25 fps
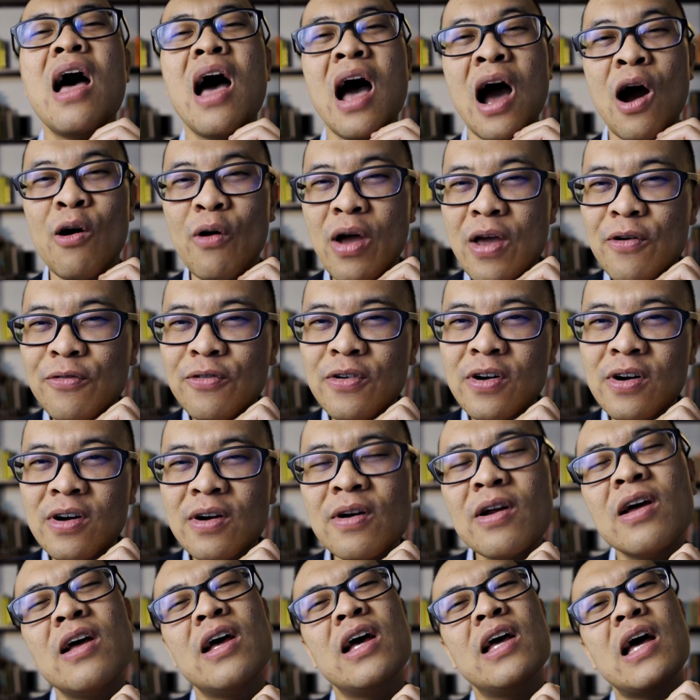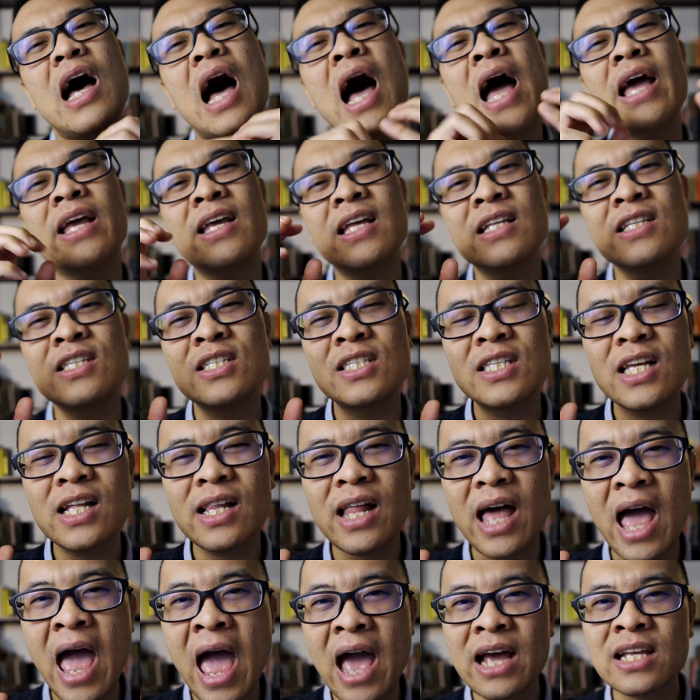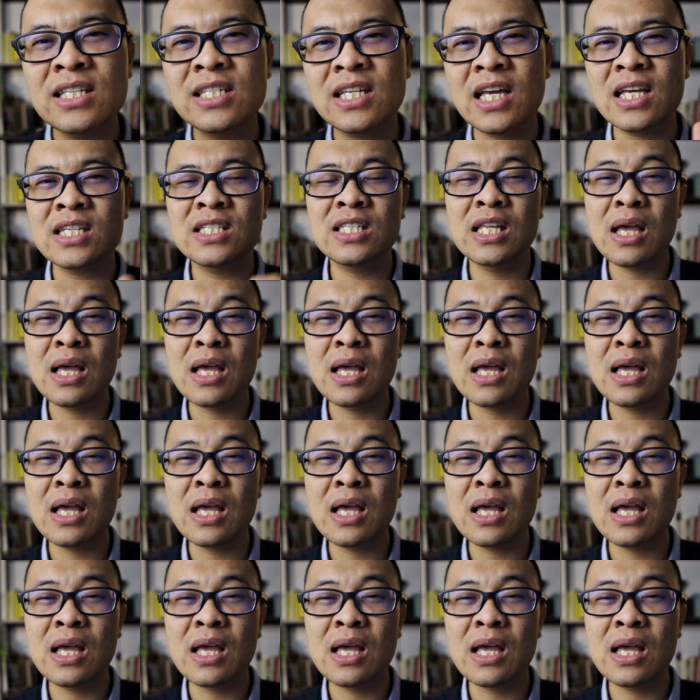However, I can still access